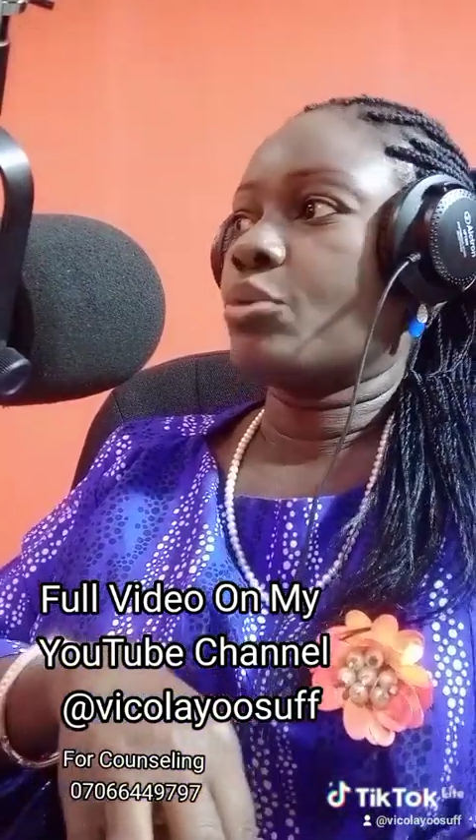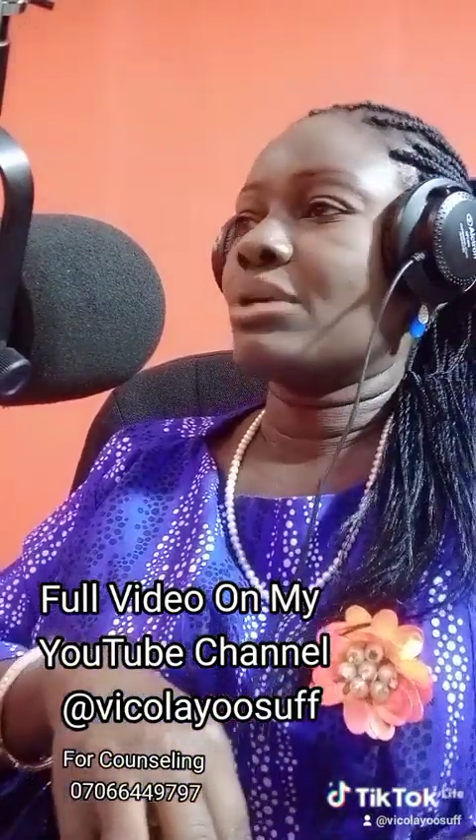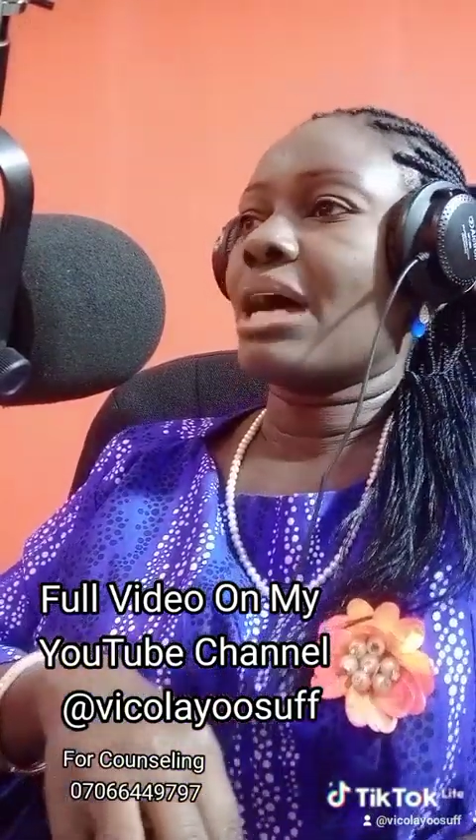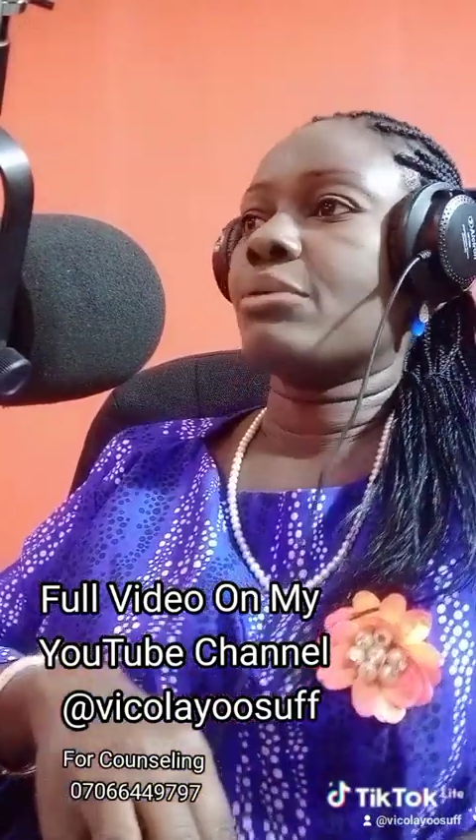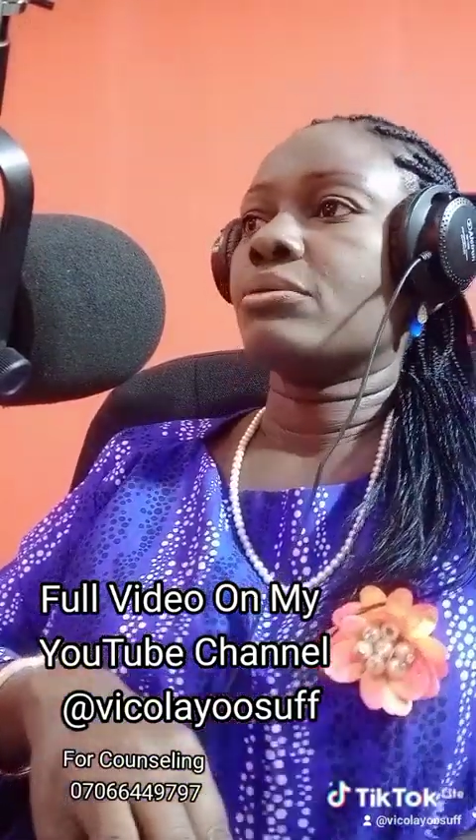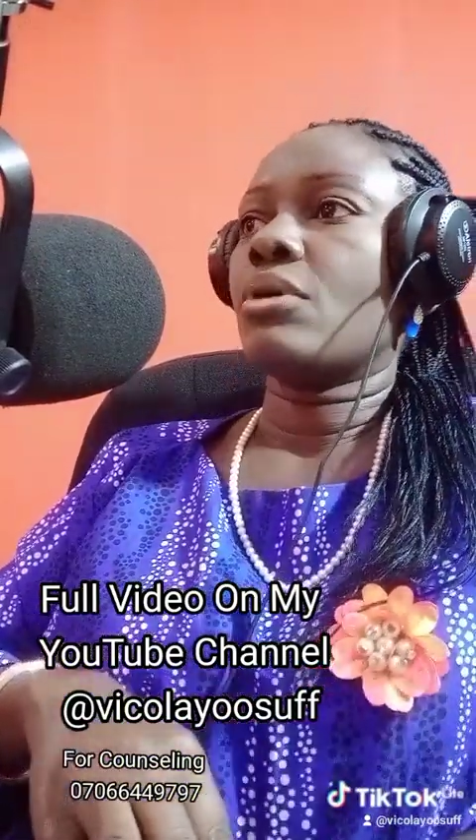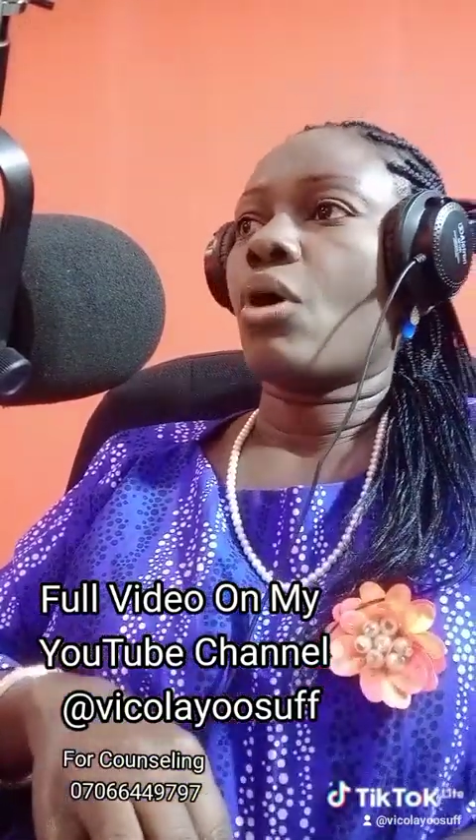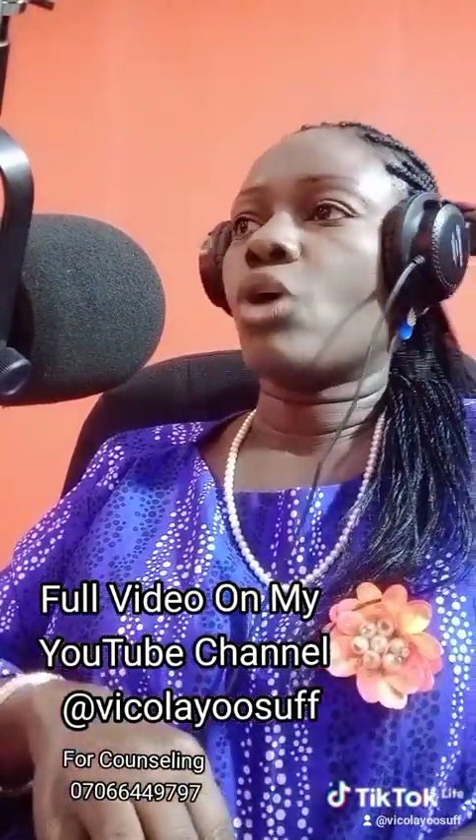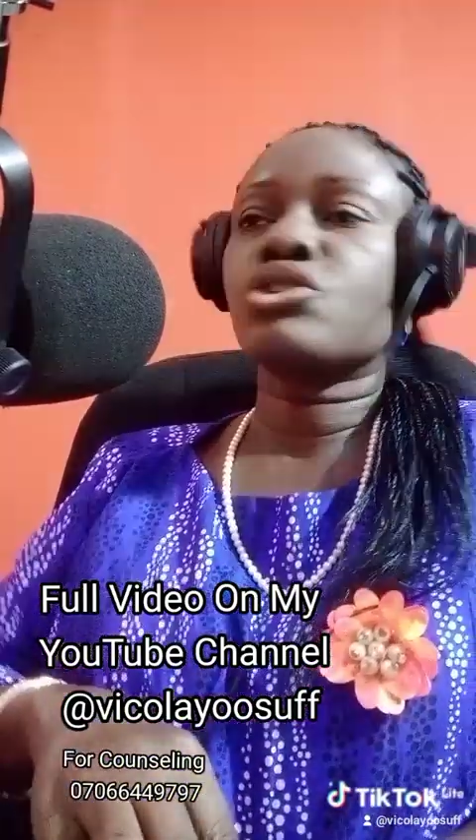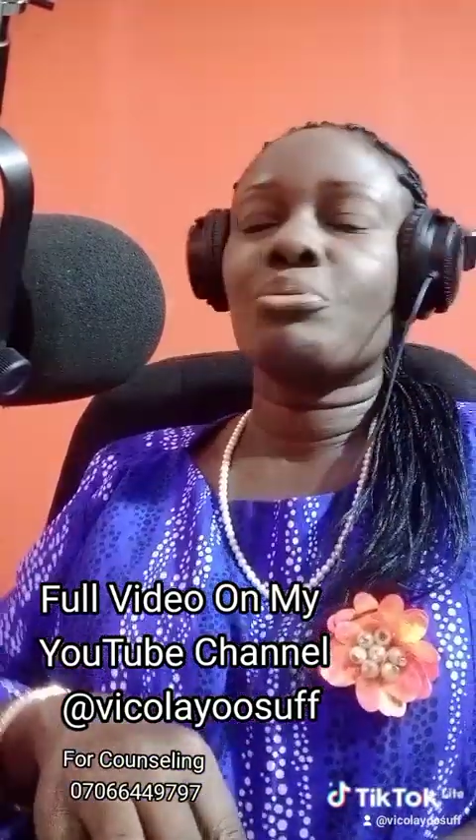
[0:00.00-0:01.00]
he will now
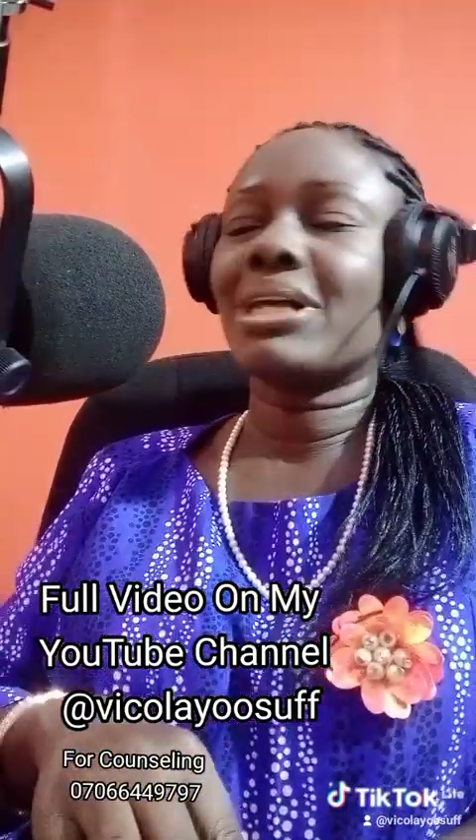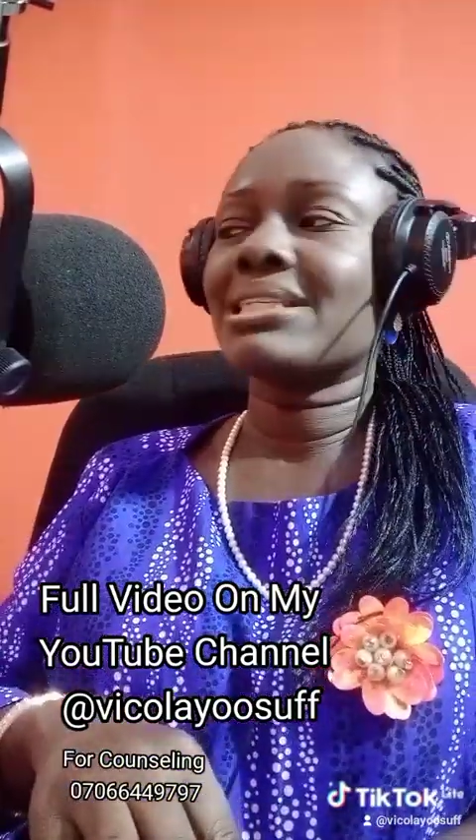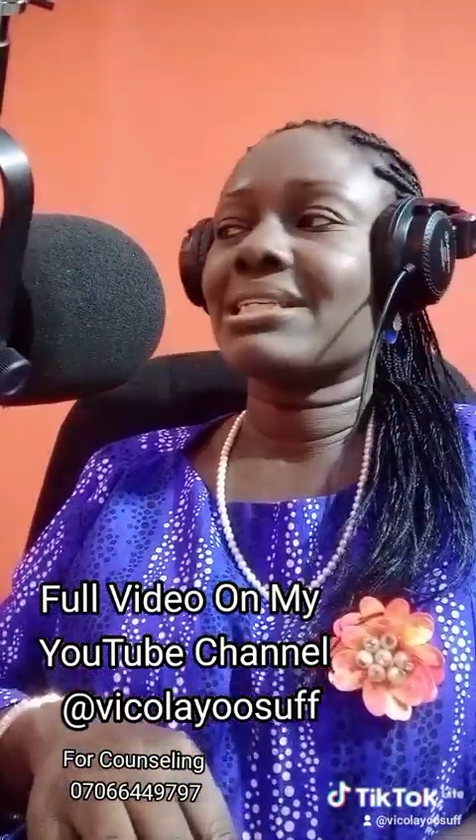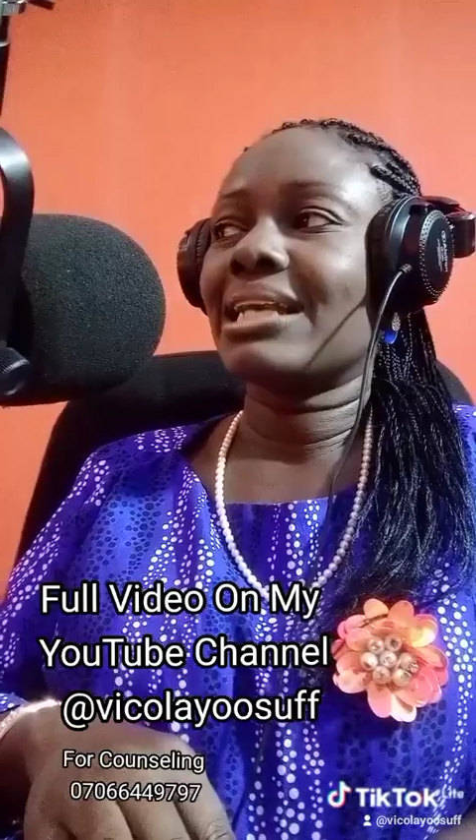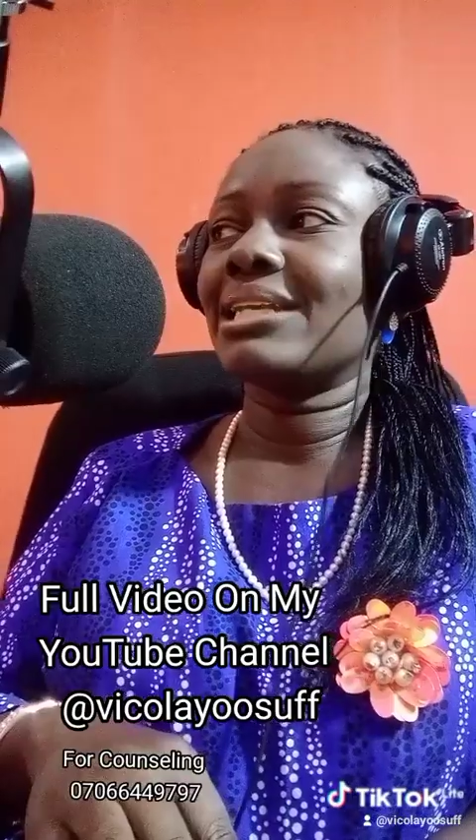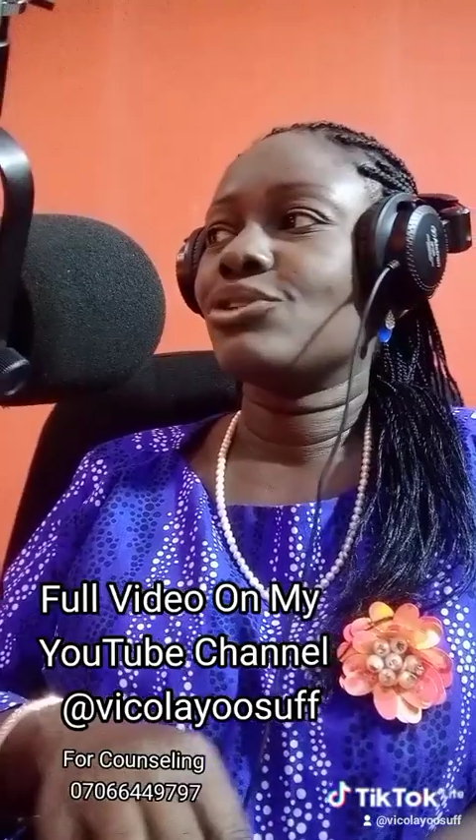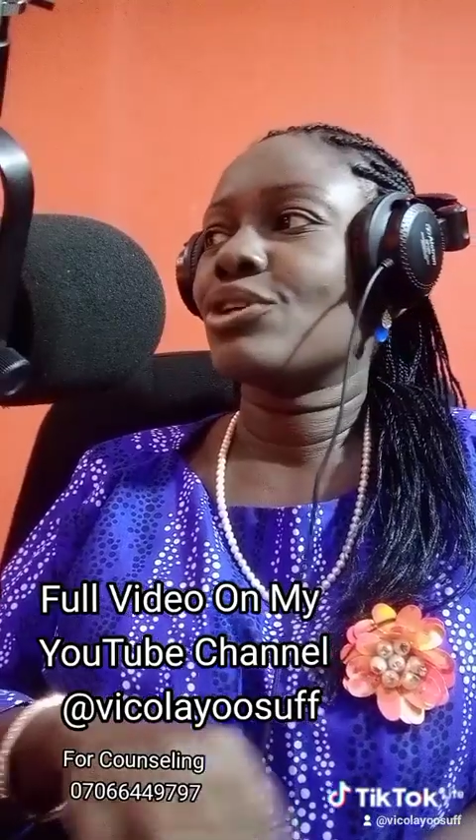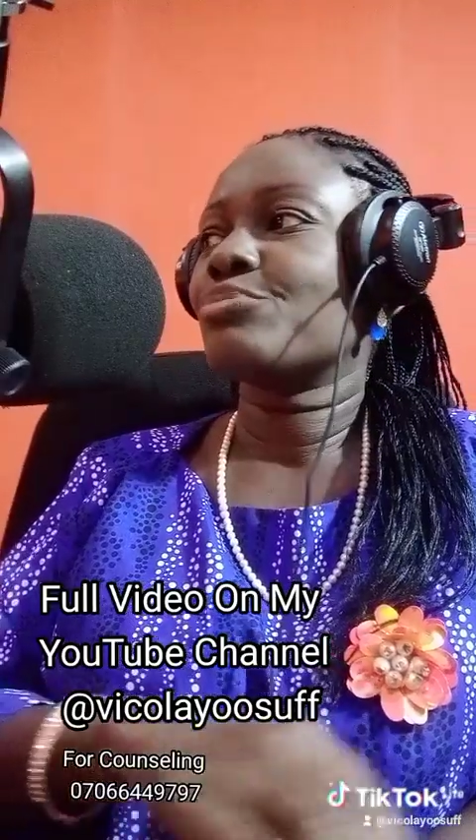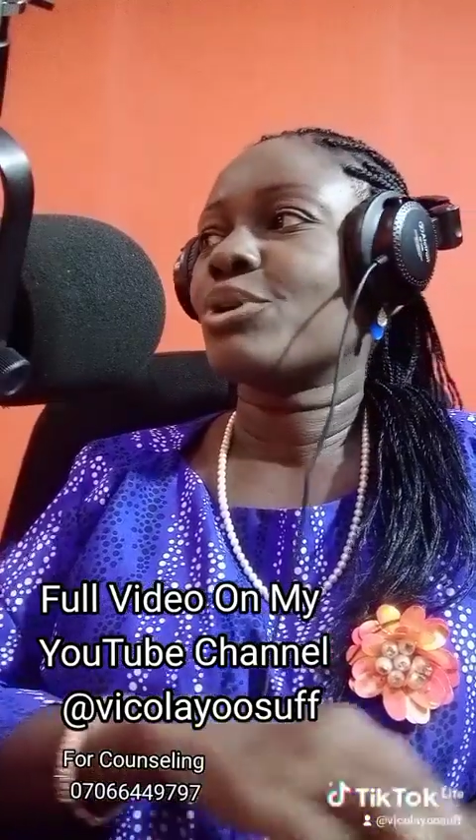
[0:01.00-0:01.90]
automatically just